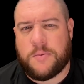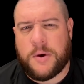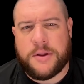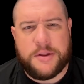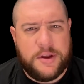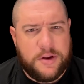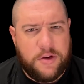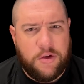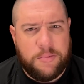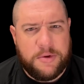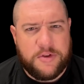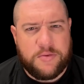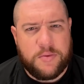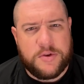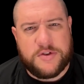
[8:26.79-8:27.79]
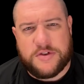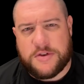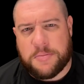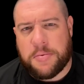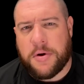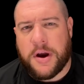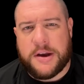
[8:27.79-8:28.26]
while the Anubis was
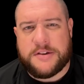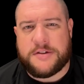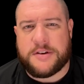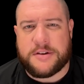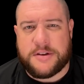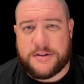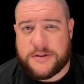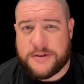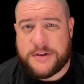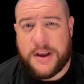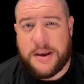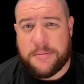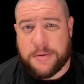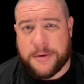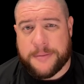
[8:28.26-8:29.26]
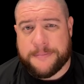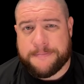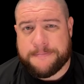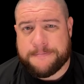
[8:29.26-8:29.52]
surprisingly stable.